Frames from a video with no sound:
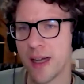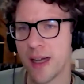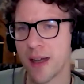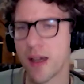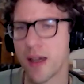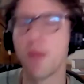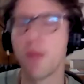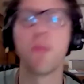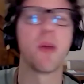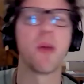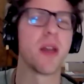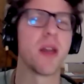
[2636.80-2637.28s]

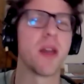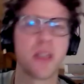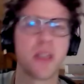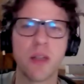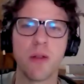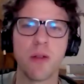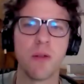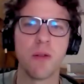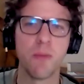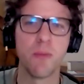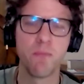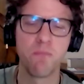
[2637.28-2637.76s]
compared
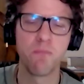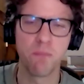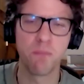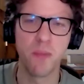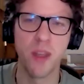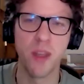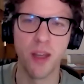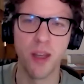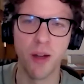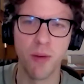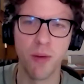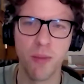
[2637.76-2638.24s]
to,
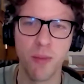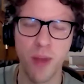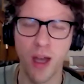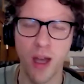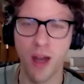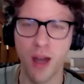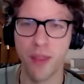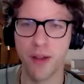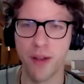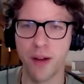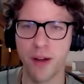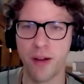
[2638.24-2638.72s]
you know,
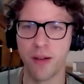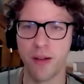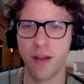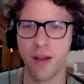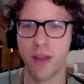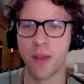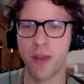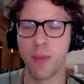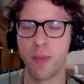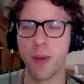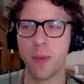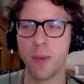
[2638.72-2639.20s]
other
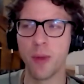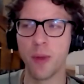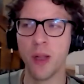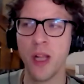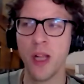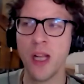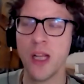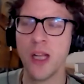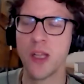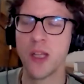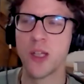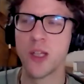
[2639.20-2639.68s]
people.
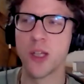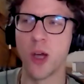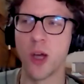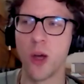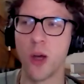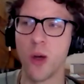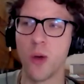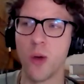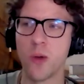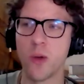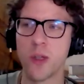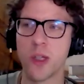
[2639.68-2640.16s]

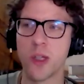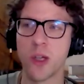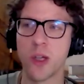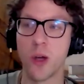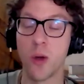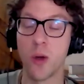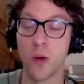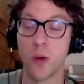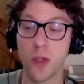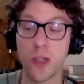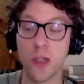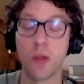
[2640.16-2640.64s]
So
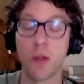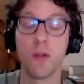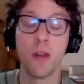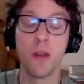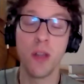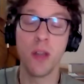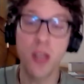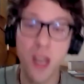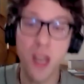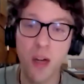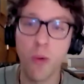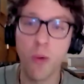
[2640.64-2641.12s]

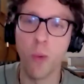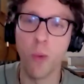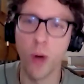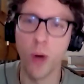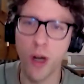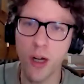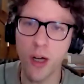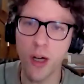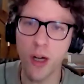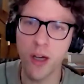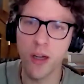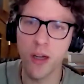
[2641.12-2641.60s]
near
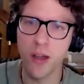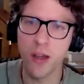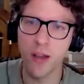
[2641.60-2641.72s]
work,